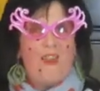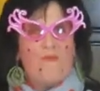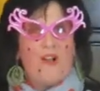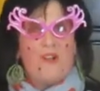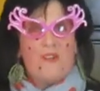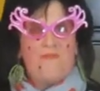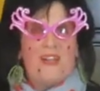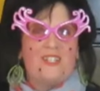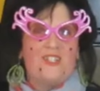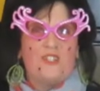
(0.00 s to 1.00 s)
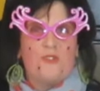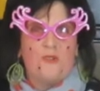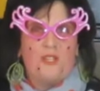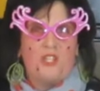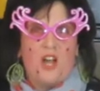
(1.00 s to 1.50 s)
and welcome back to
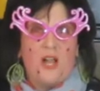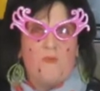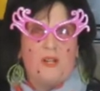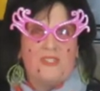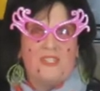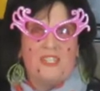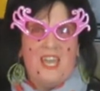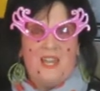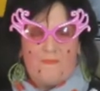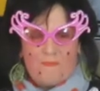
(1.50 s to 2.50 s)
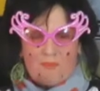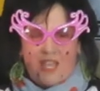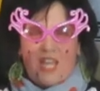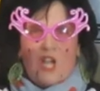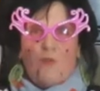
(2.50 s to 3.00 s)
Story Time once again.